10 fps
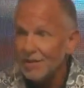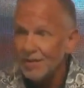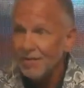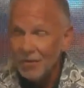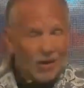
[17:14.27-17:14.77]

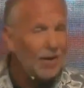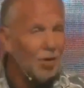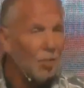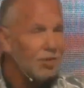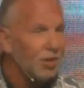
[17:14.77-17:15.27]
the very
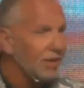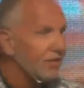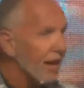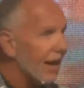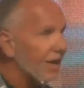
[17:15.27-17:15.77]
moment you get
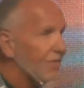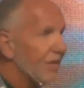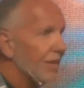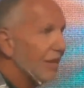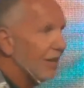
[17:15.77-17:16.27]
saved.
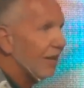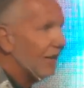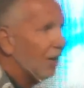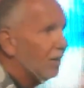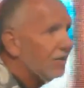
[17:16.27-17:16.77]
You
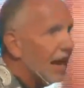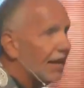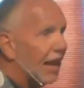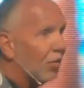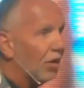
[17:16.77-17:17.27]
know, it's not
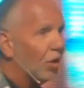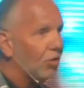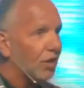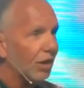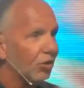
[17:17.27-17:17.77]
like one of those
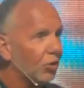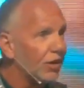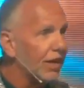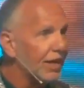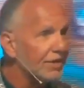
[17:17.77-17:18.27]
deals where you
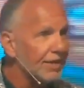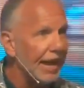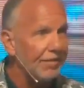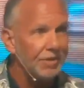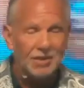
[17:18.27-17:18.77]
get
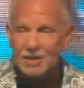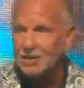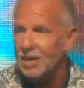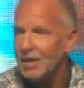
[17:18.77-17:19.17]
saved and then,